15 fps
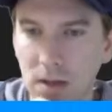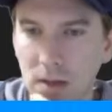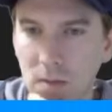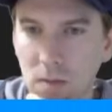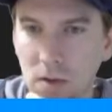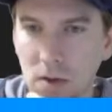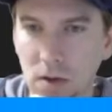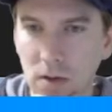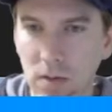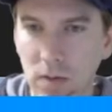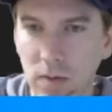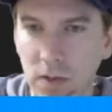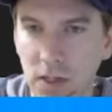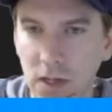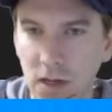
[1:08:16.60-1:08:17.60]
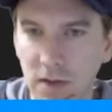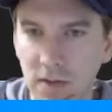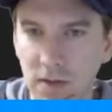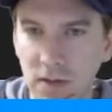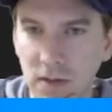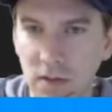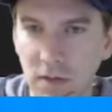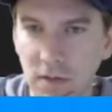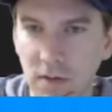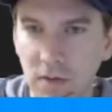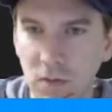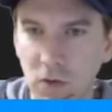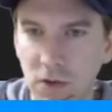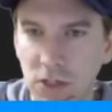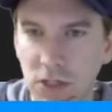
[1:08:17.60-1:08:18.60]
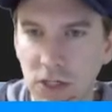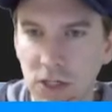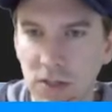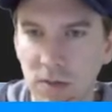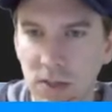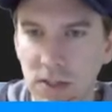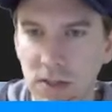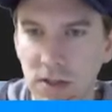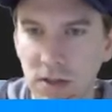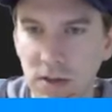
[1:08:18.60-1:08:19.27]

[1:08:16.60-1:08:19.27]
Probably have to do a few more adjustments